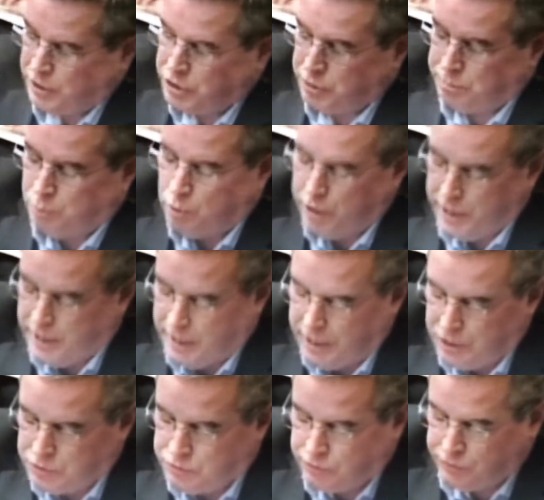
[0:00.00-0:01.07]
by
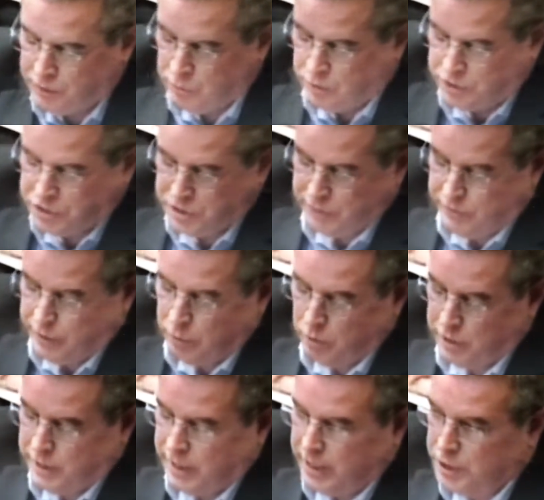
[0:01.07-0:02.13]
supporting H
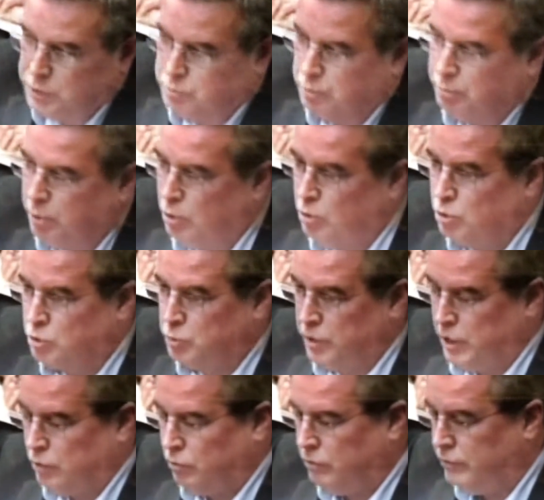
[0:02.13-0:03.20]
5171 as
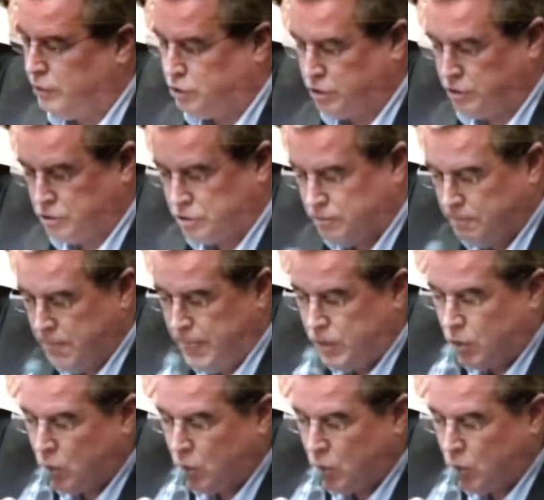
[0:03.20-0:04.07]
proposed without revisions.